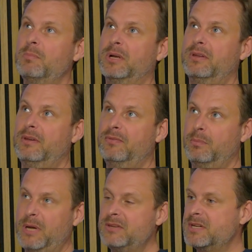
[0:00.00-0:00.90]
But if
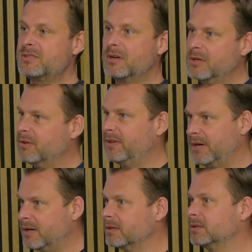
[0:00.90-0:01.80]
the basics are not
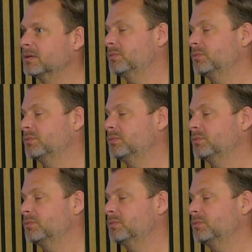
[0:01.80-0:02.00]
there,